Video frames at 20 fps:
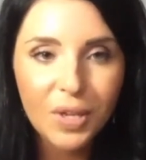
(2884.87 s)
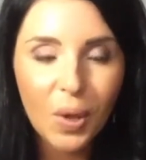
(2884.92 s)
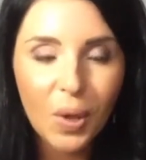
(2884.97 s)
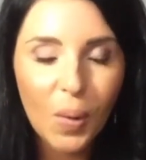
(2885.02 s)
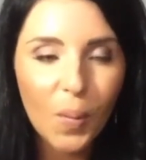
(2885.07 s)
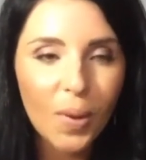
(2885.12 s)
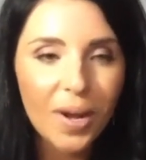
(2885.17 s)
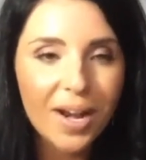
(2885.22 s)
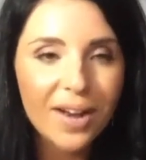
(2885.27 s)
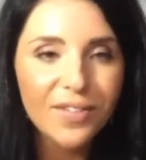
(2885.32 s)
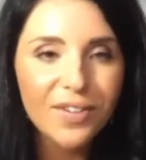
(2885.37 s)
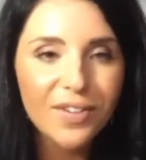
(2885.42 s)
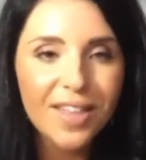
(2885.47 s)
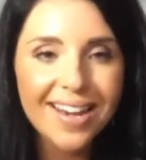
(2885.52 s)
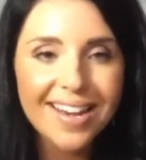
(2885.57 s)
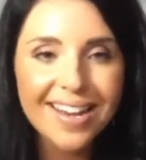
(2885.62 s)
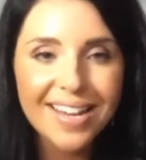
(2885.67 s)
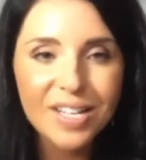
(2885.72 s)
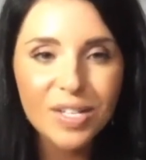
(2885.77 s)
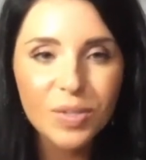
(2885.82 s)
Whatever that
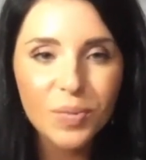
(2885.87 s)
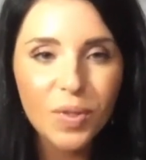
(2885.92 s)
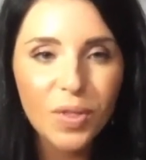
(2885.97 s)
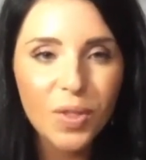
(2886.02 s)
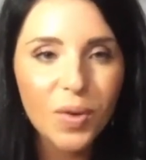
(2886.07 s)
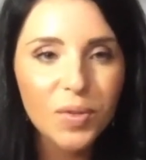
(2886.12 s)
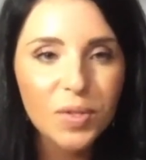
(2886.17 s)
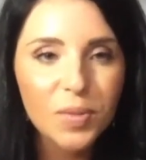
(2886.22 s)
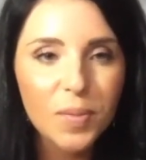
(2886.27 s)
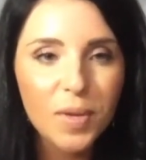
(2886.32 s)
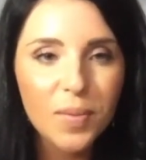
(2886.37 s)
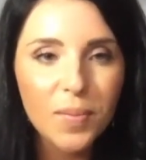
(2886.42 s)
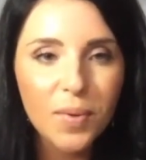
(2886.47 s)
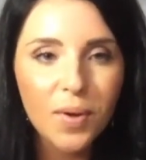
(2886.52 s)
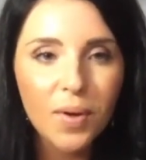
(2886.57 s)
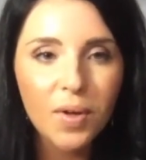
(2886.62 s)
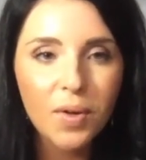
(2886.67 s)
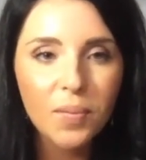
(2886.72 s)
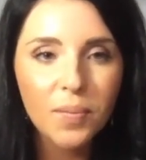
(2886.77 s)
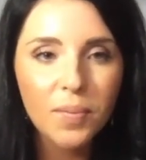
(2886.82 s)
is, with those
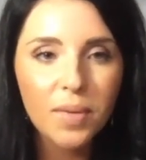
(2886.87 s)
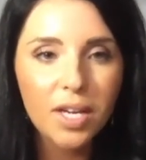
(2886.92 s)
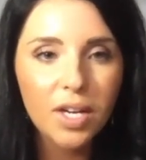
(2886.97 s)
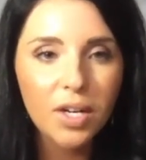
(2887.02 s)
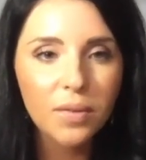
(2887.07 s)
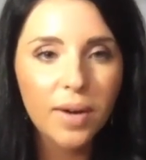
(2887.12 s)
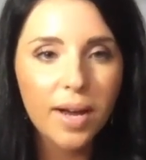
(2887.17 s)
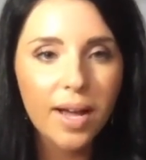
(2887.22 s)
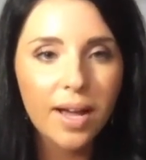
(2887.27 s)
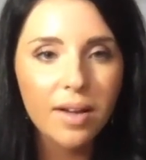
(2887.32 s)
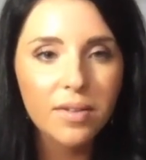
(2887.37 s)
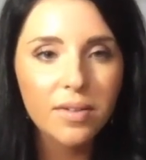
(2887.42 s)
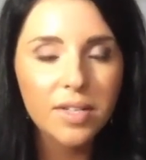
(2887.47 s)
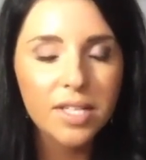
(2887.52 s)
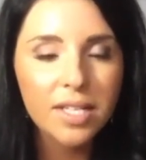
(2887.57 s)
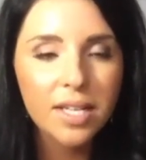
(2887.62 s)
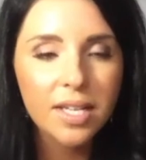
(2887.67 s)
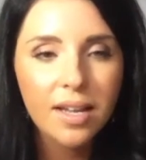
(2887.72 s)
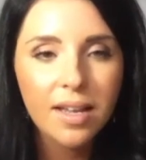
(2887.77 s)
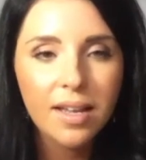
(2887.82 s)
people, being
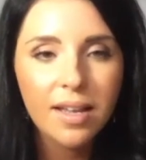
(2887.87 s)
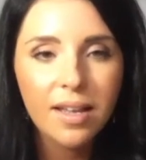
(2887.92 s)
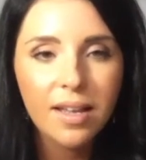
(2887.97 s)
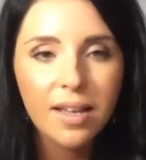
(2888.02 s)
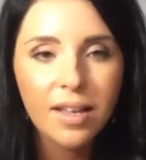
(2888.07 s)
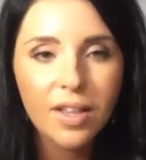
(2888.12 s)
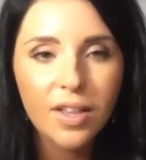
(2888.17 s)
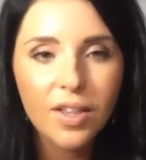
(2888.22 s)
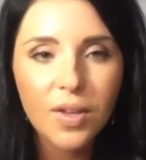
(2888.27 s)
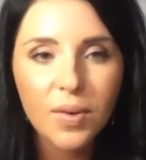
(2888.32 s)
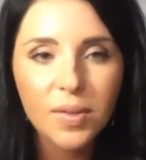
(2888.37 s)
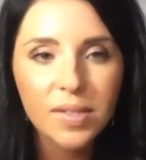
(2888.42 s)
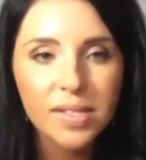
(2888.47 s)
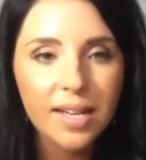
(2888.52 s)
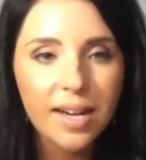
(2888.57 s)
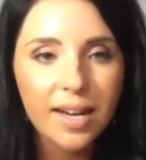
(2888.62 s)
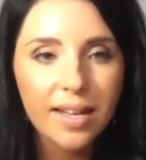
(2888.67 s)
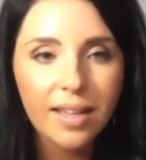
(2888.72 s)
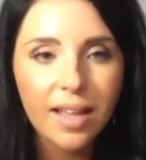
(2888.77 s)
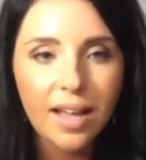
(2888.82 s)
around those that
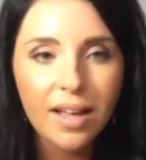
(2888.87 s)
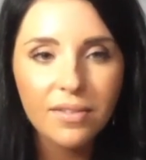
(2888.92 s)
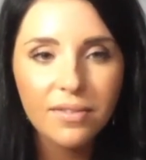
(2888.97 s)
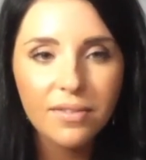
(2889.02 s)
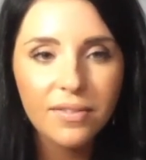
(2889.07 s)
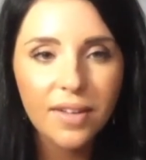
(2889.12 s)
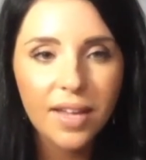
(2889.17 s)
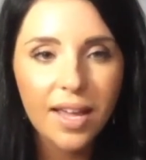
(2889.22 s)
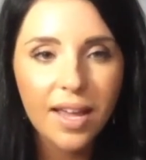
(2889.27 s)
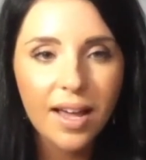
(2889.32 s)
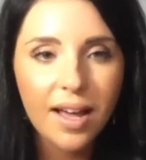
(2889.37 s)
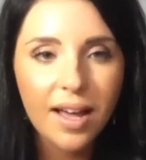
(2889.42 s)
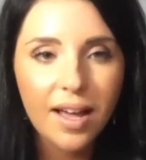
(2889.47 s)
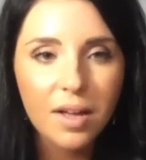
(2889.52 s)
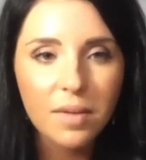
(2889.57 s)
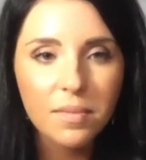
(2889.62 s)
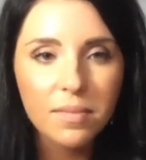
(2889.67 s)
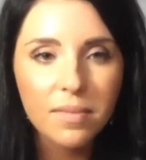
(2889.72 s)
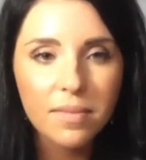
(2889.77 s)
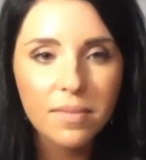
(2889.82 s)
I love
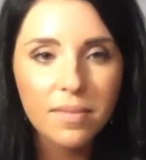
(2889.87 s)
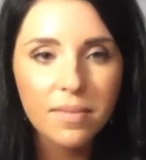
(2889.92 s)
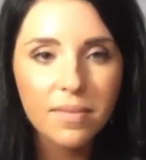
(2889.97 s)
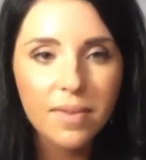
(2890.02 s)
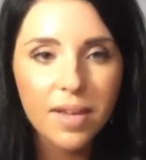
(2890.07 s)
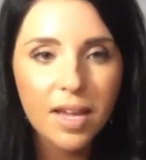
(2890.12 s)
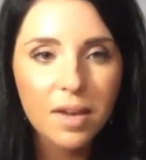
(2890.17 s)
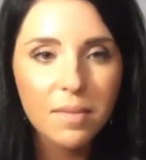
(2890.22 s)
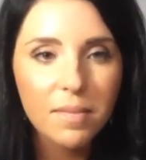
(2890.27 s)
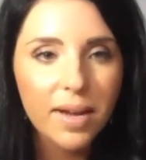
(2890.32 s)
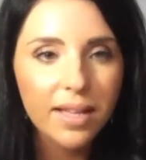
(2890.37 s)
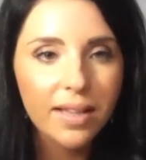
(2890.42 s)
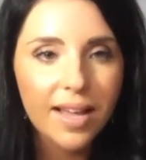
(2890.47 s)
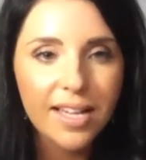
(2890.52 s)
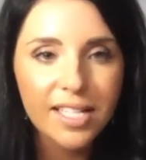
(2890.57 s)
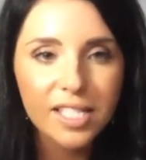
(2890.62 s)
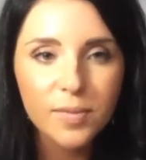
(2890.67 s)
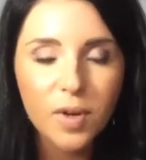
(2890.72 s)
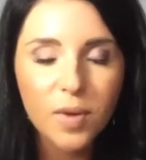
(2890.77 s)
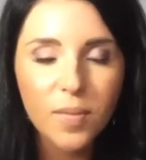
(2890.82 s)
in my
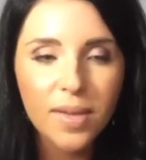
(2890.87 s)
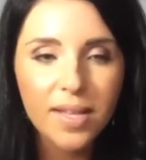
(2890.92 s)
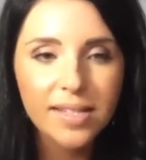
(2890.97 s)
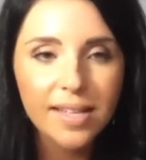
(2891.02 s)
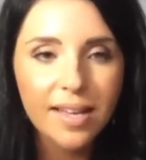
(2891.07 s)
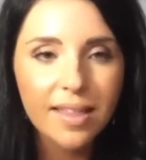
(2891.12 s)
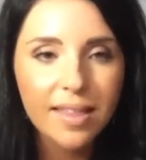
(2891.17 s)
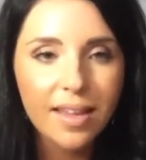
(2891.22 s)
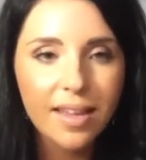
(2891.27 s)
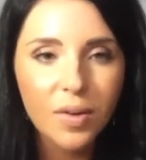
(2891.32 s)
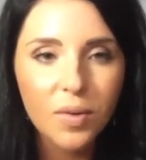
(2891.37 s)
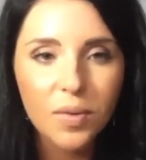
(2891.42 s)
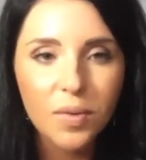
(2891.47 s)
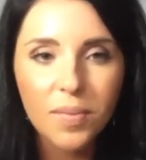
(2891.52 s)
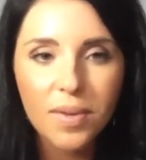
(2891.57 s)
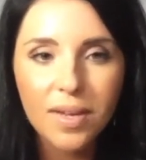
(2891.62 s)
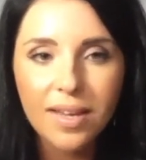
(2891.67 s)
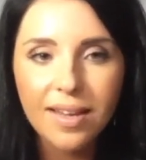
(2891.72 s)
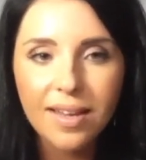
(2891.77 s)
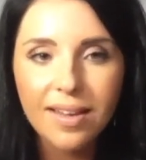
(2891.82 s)
last moments, I think would
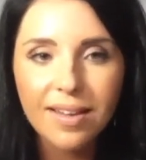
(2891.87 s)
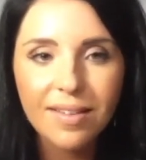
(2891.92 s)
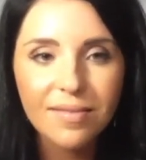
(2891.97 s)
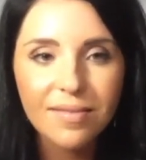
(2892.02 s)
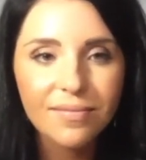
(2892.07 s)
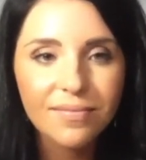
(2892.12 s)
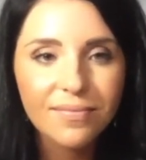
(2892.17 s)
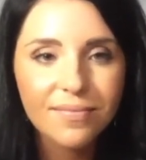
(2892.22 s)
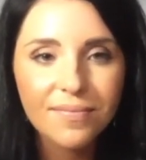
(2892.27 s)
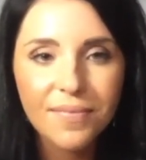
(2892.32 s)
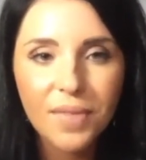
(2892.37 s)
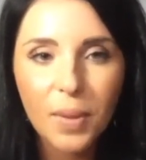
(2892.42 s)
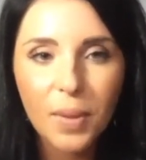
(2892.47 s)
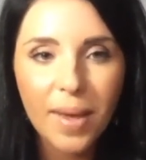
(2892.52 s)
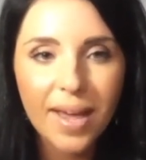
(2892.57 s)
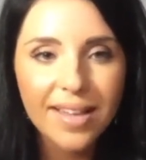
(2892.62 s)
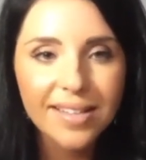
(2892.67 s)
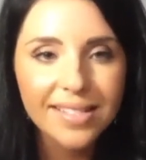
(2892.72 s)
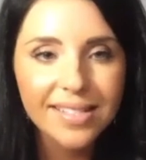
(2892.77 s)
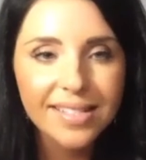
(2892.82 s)
be the
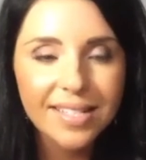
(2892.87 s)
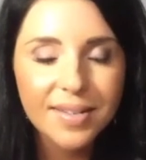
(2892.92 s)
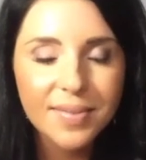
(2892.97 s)
best.